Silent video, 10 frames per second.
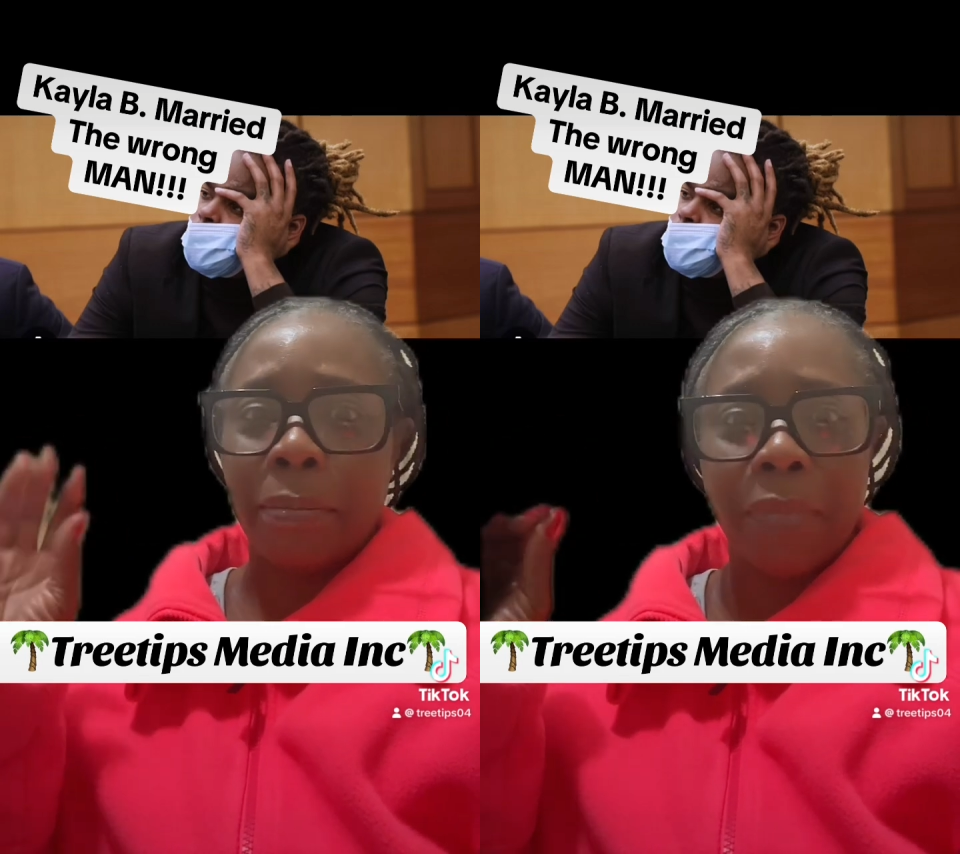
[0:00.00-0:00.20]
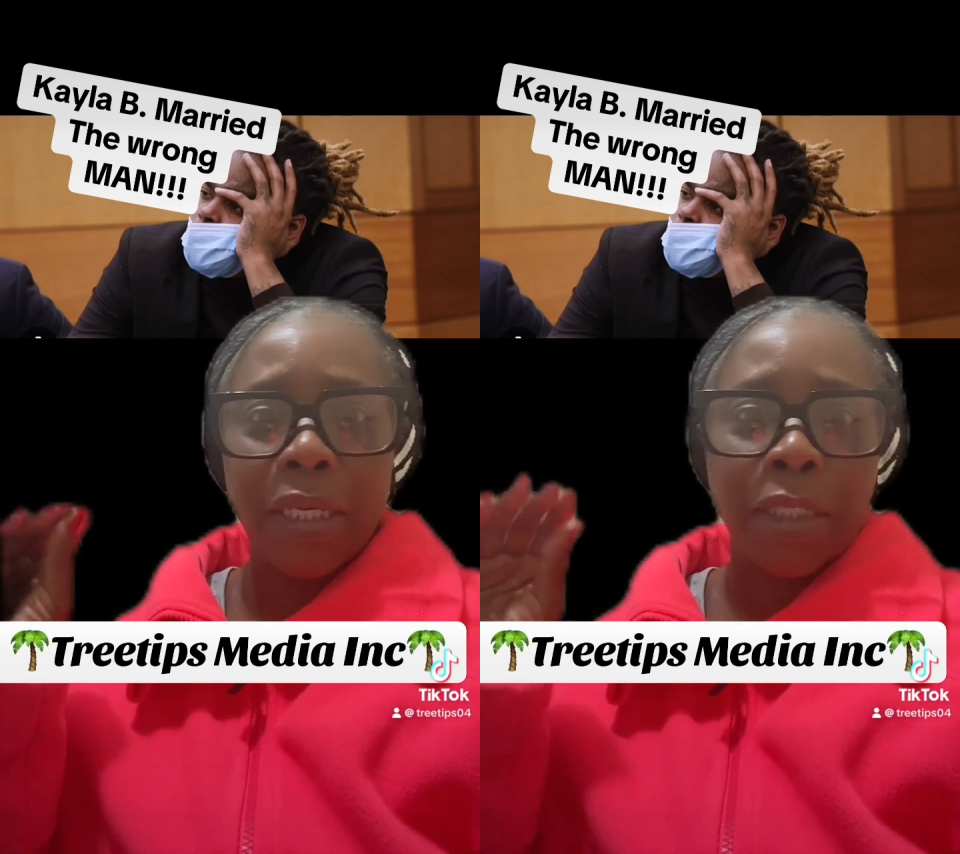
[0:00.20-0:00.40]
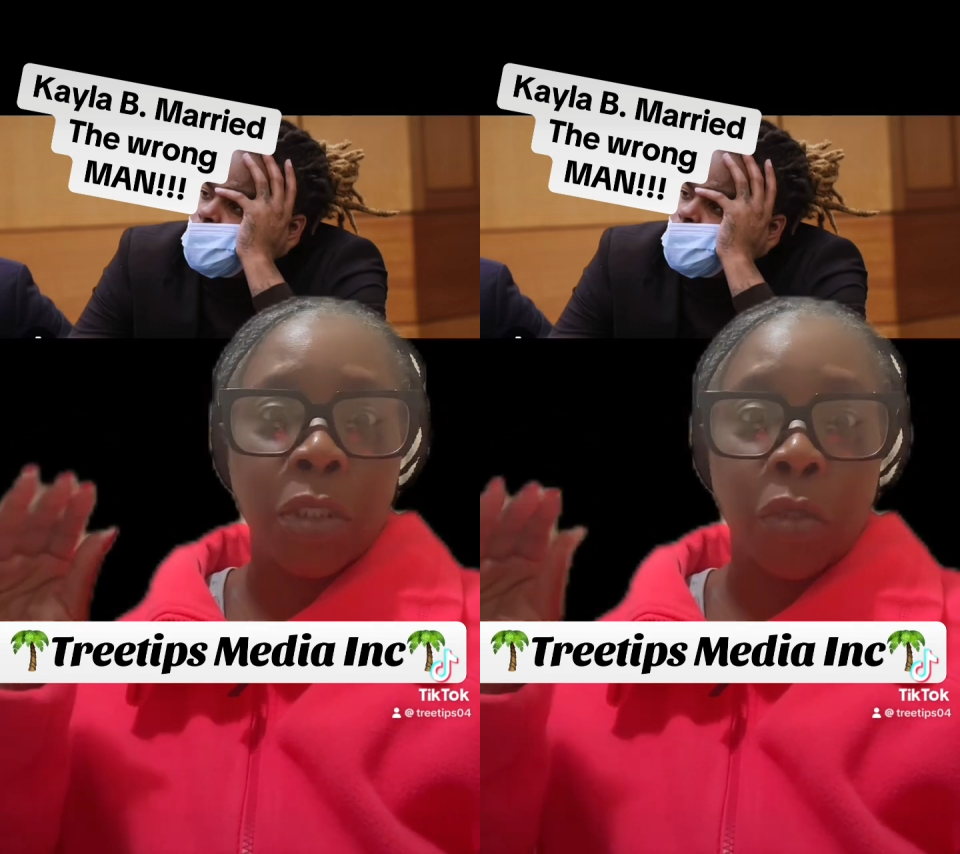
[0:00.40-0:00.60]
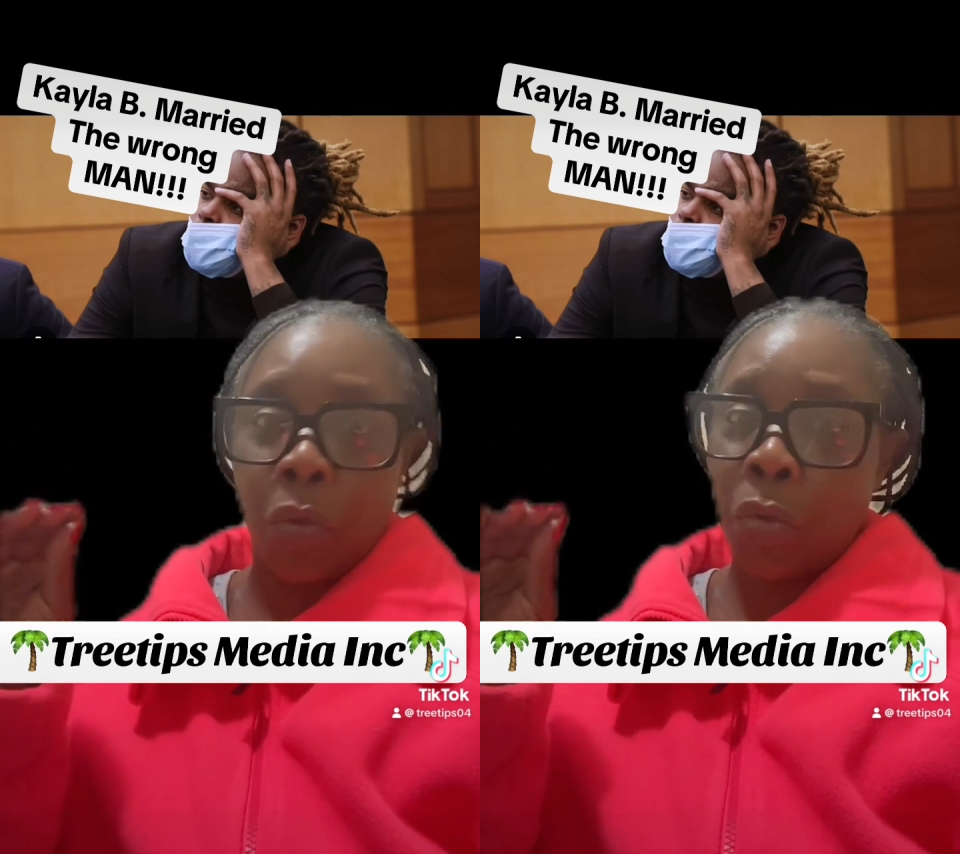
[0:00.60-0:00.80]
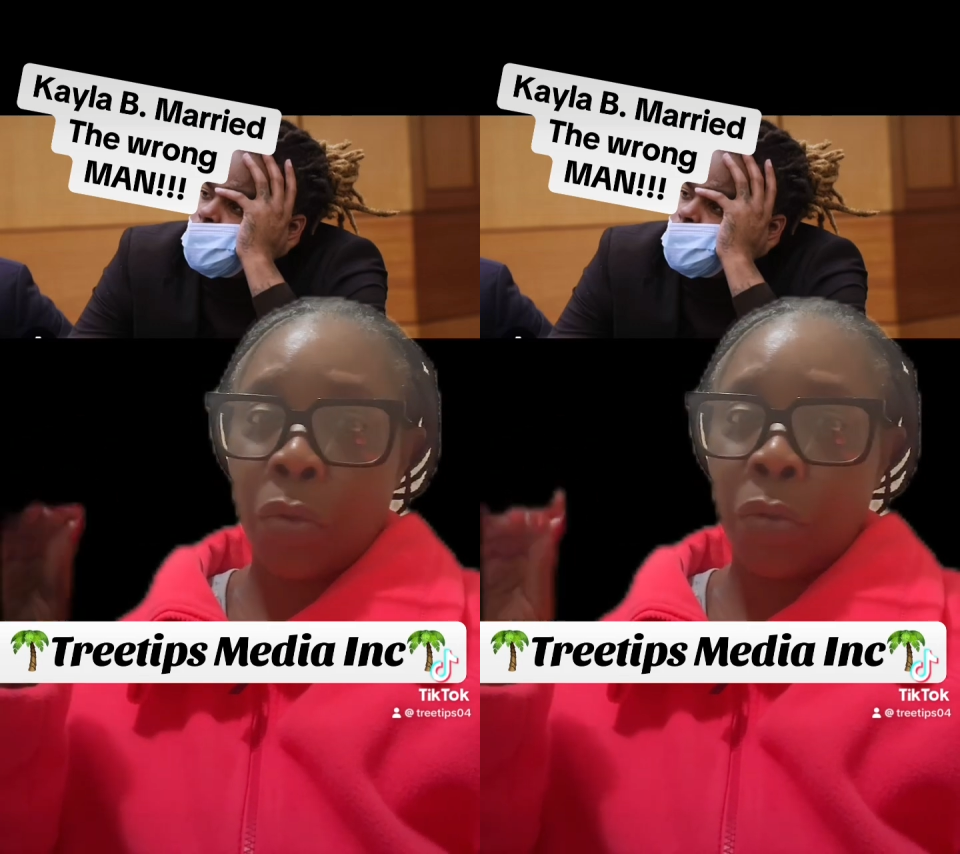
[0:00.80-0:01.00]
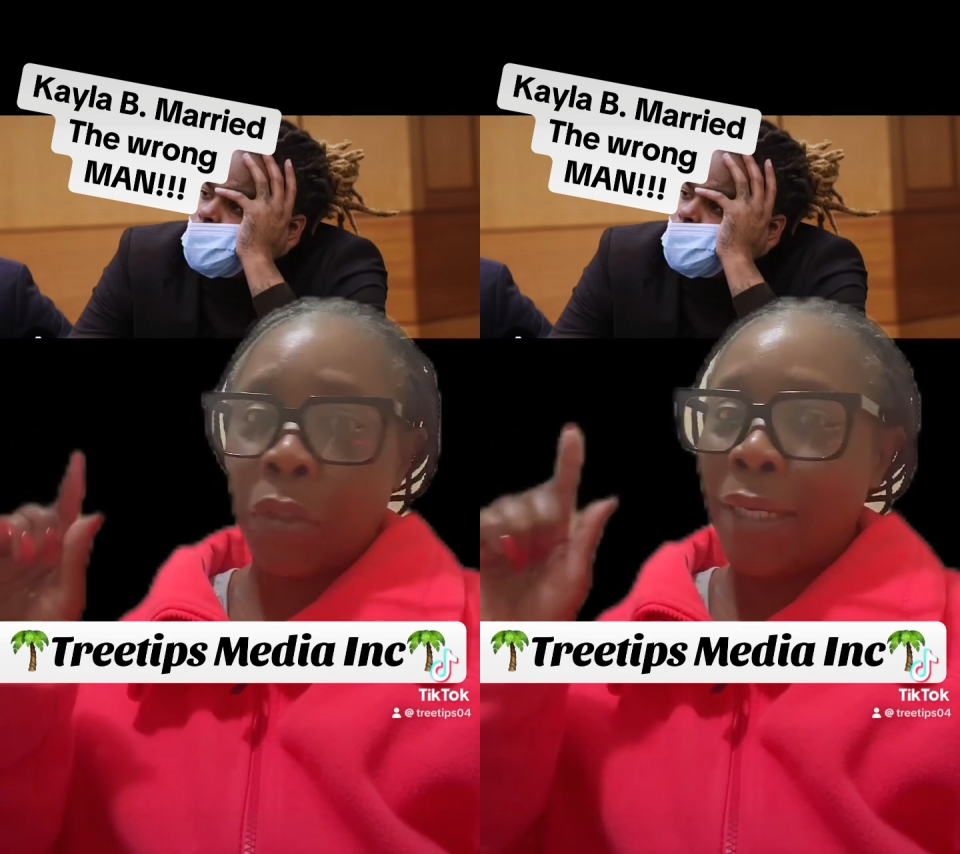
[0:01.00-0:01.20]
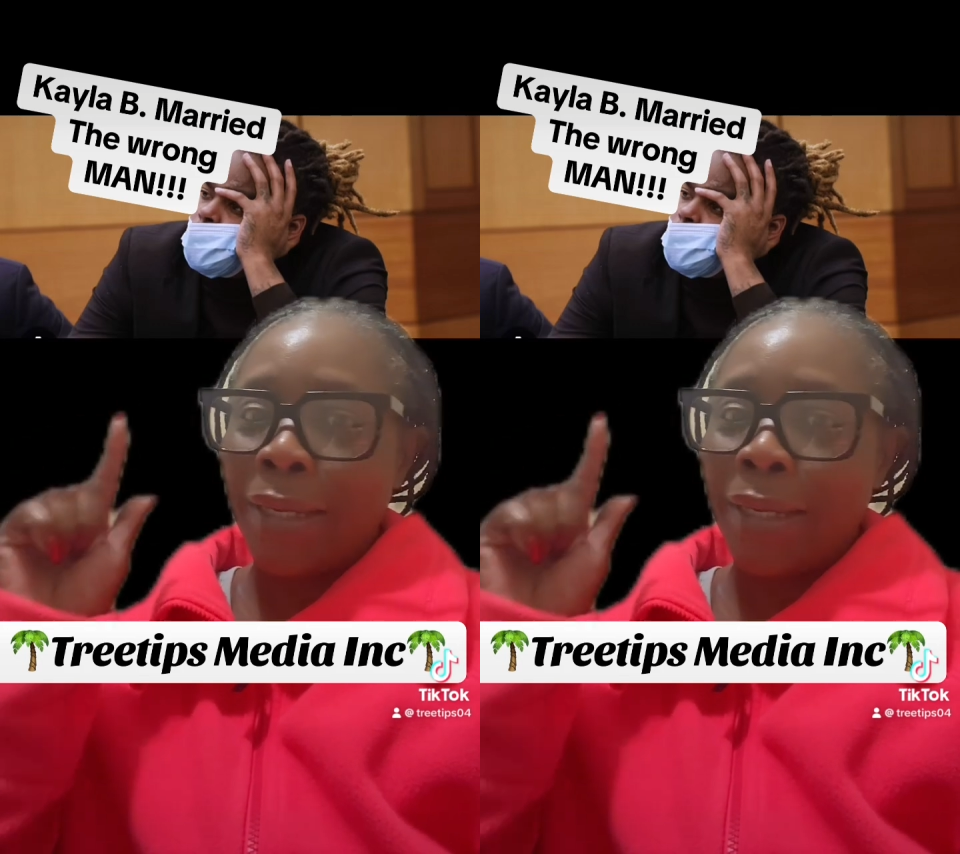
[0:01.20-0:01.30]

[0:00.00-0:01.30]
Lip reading: mixed girls.